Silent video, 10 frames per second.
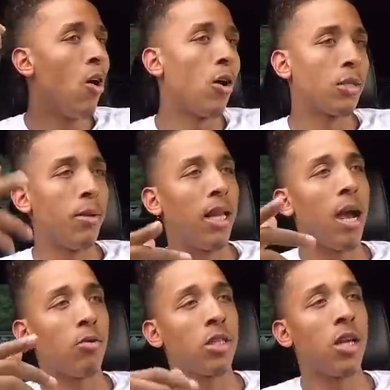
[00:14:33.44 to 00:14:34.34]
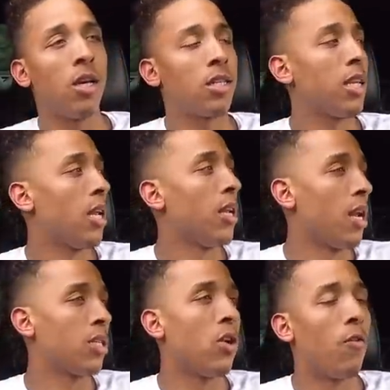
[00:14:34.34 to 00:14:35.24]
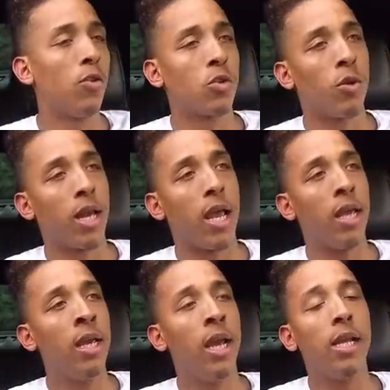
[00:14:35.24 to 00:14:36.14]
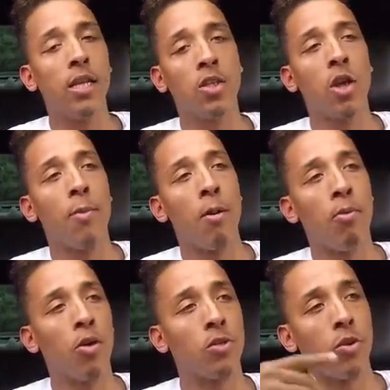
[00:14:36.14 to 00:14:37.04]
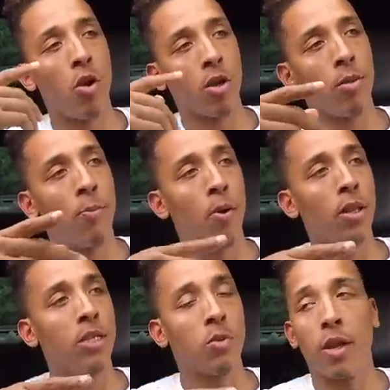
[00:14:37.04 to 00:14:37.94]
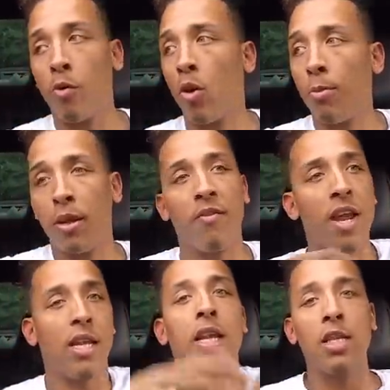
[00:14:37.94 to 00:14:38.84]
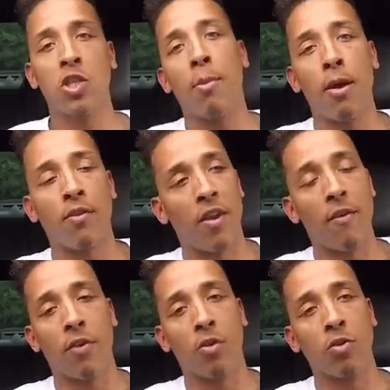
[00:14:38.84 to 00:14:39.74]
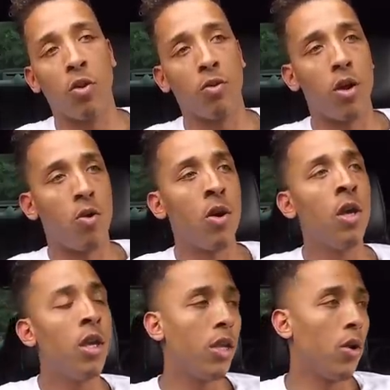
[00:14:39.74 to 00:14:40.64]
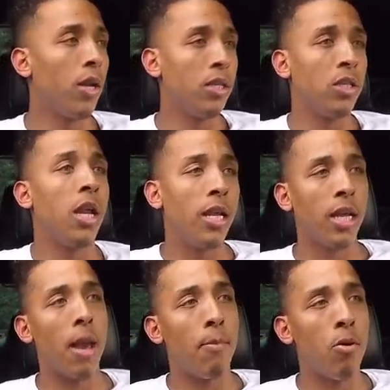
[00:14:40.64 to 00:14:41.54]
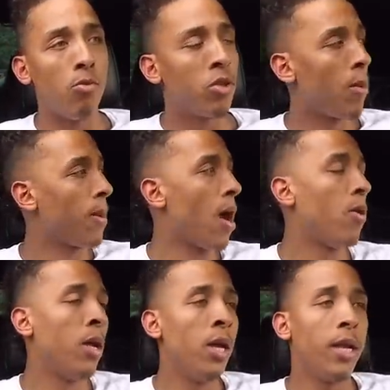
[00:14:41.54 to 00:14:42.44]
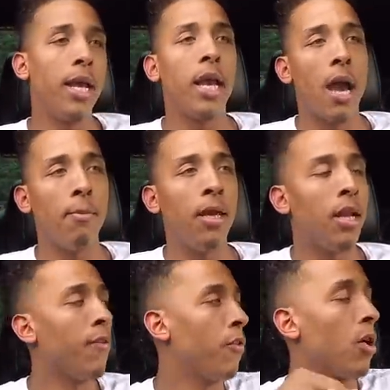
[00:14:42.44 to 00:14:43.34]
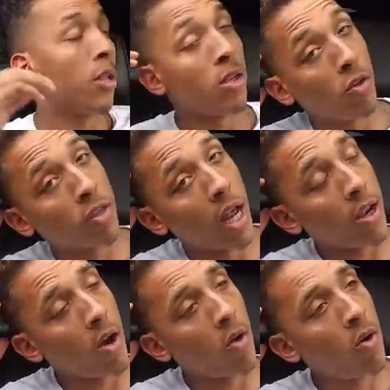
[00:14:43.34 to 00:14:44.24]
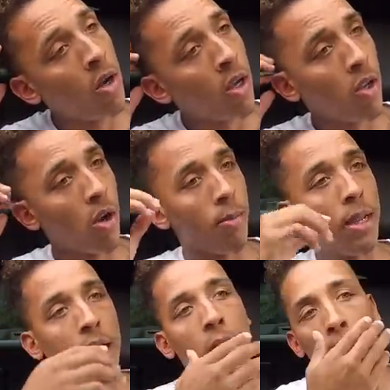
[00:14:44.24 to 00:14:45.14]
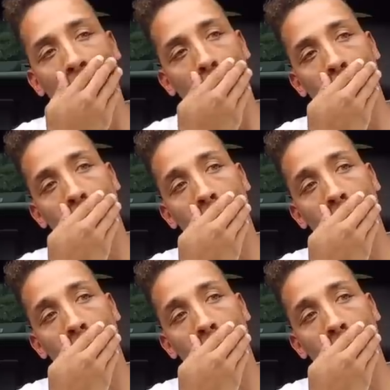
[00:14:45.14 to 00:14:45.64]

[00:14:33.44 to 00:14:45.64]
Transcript: ultimately I was uh, selling out of Snow Foods one day, and then the Jump Out Boys, we call them the police when they roll up in the van and they jump out the van. For those who don't know, you know they, they did that, boom, jumped out. They got me and a few other dudes I know. You know what I mean? Um,